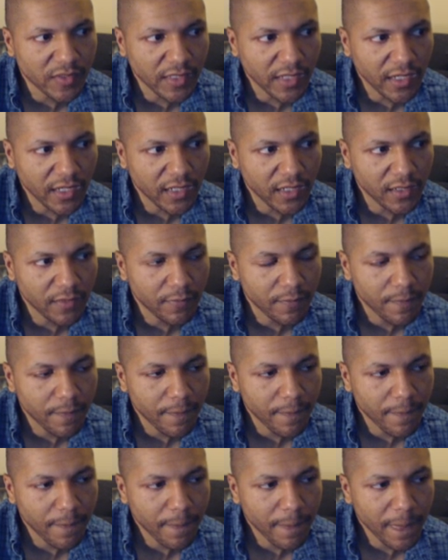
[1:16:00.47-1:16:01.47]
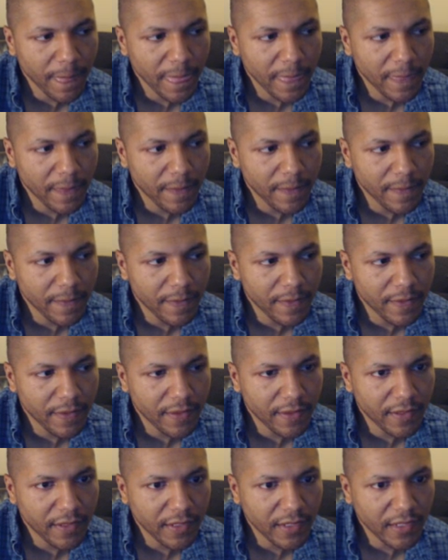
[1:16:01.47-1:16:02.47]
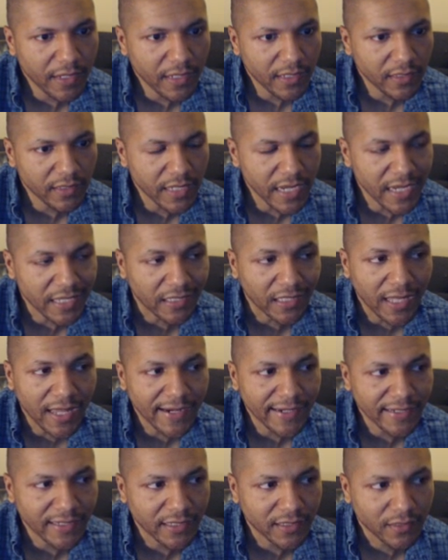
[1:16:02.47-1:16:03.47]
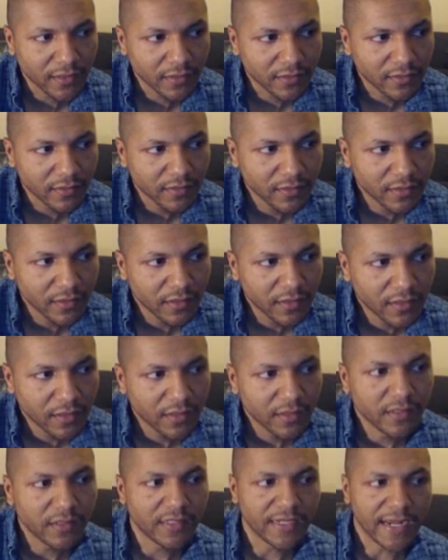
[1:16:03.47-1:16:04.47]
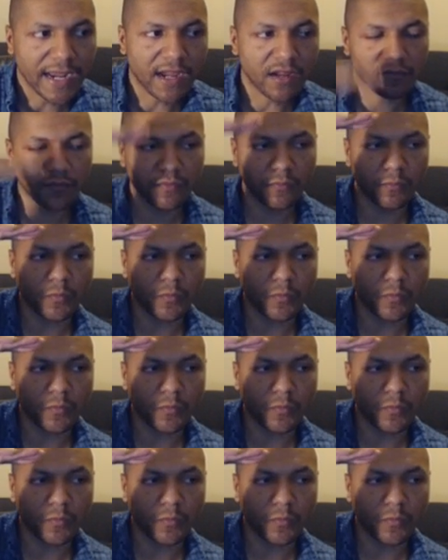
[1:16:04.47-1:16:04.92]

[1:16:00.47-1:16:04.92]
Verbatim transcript: a, a a line down from